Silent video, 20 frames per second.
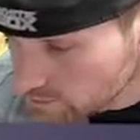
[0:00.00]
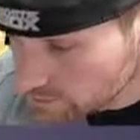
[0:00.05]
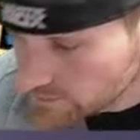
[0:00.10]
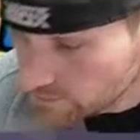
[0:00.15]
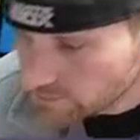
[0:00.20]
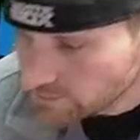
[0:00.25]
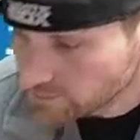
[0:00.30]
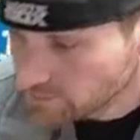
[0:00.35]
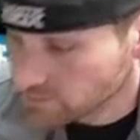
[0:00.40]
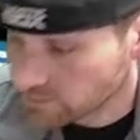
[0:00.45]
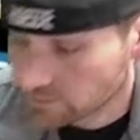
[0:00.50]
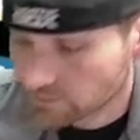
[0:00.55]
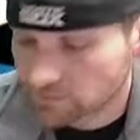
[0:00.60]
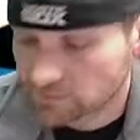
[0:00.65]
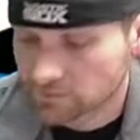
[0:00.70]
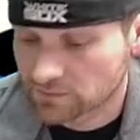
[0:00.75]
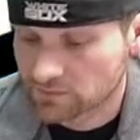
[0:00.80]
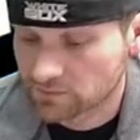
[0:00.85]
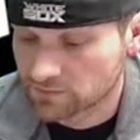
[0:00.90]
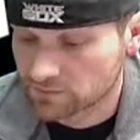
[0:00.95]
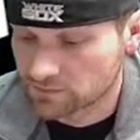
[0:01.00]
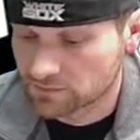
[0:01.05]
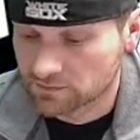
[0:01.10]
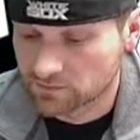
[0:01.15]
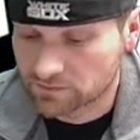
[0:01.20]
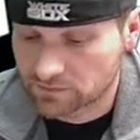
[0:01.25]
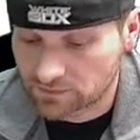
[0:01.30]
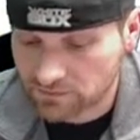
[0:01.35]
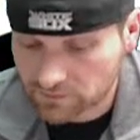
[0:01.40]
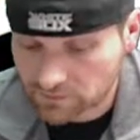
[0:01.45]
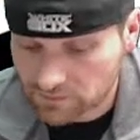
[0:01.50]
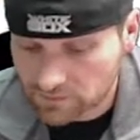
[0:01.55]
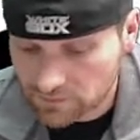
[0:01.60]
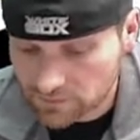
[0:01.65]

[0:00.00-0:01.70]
[no speech]